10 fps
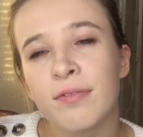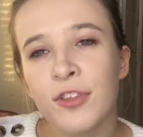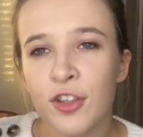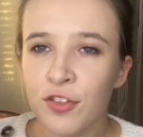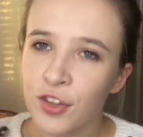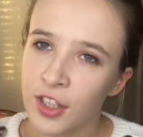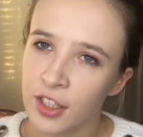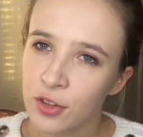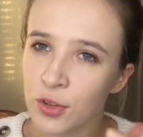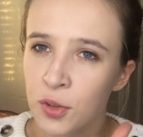Don't
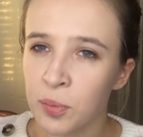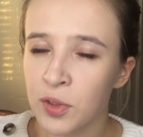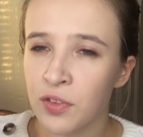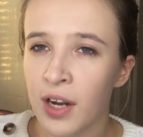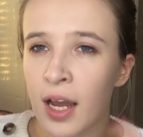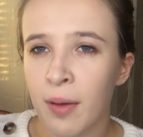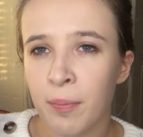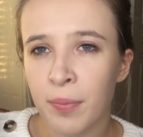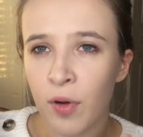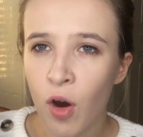forget to subscribe,
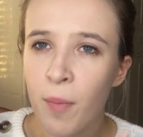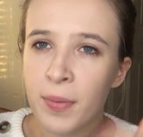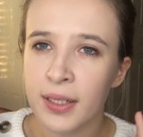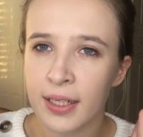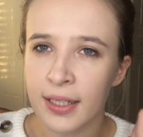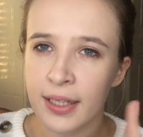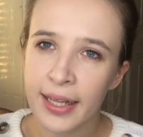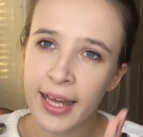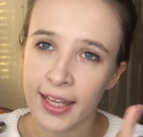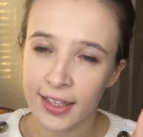comment and
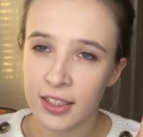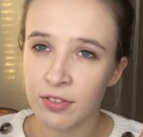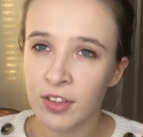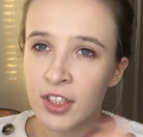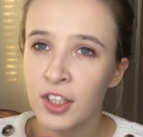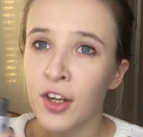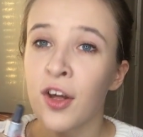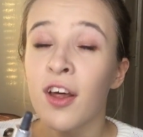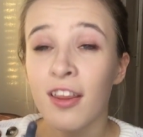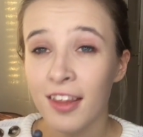like this video.
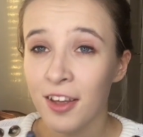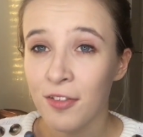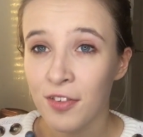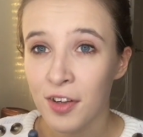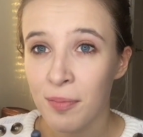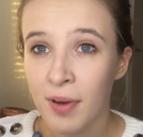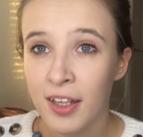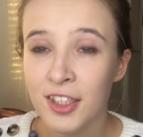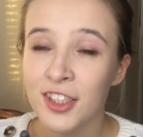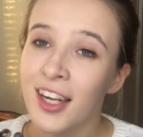Thank you very
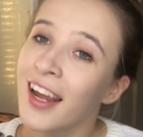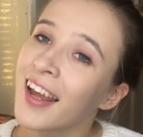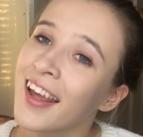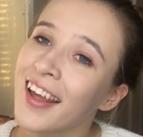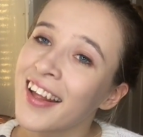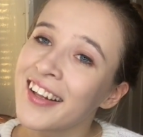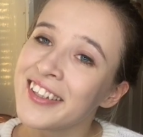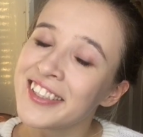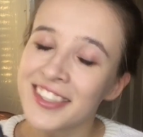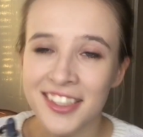much
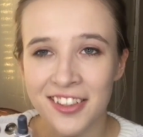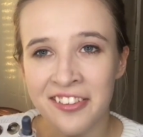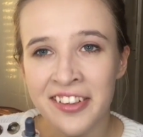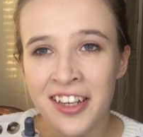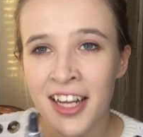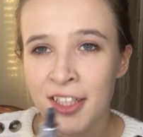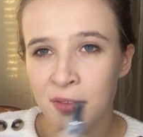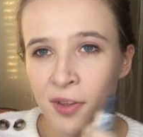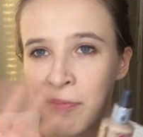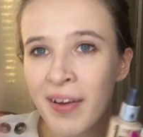and see you in the
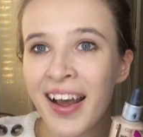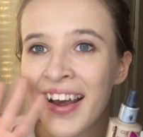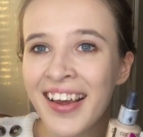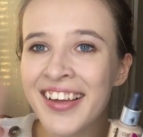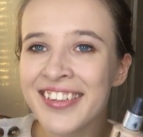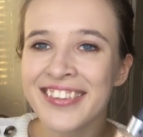next one. Bye!